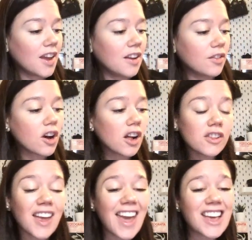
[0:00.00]
It is
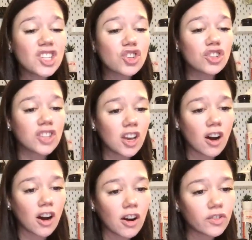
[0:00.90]
called
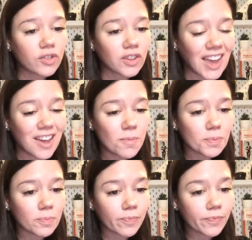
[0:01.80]

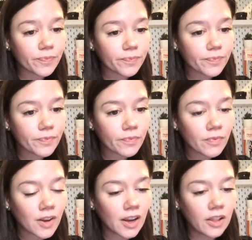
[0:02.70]
HDRscape.
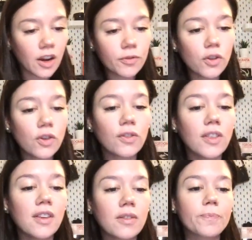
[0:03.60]
I love to use
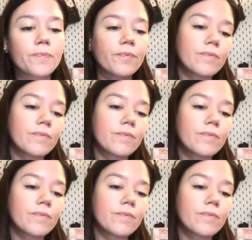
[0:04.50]
this